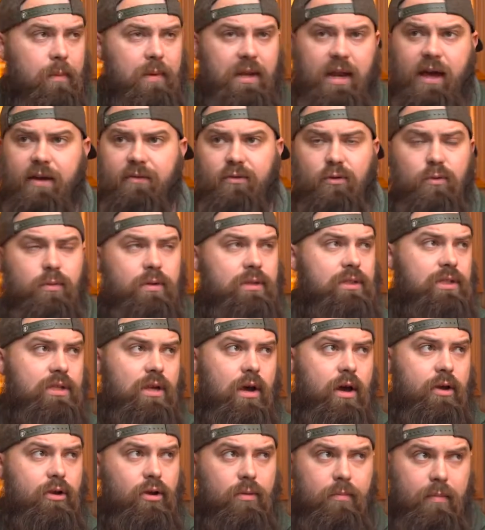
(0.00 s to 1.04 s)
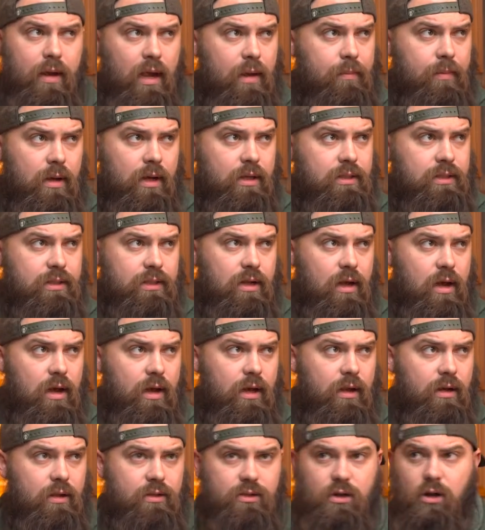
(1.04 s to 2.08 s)
I mean, everyone saw it. Your mamaw
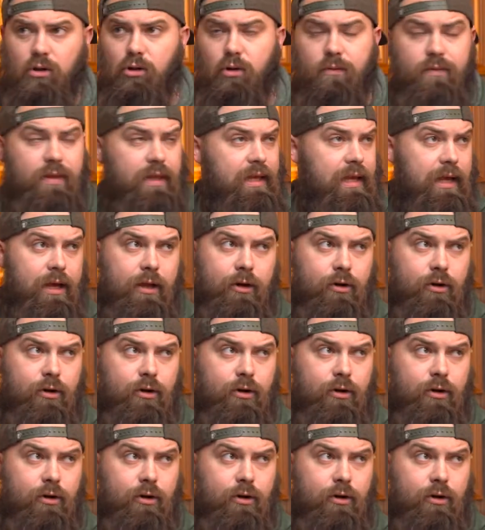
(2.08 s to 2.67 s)
saw it. It's all over the